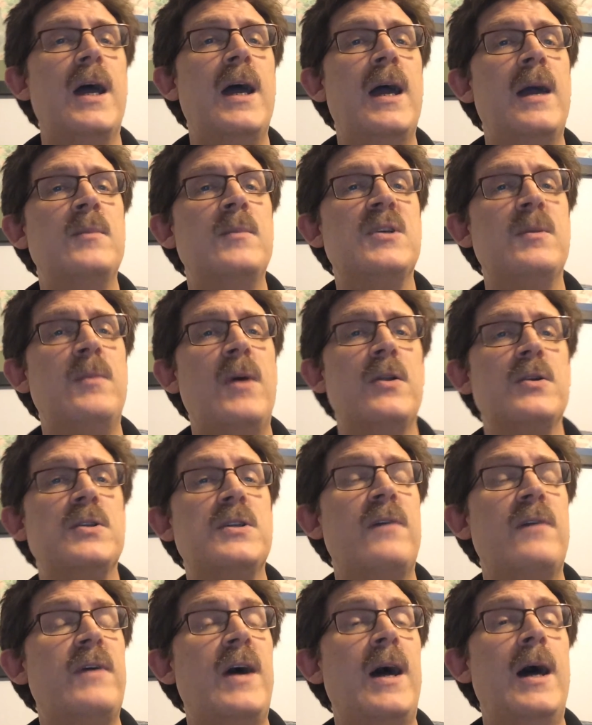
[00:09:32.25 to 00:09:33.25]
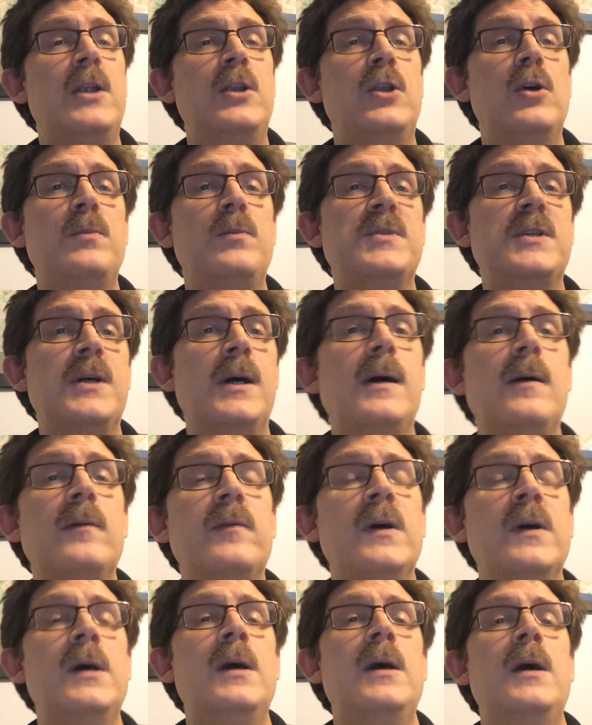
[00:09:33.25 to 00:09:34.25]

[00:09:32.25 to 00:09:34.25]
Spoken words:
games, some other stuff I had dupes of.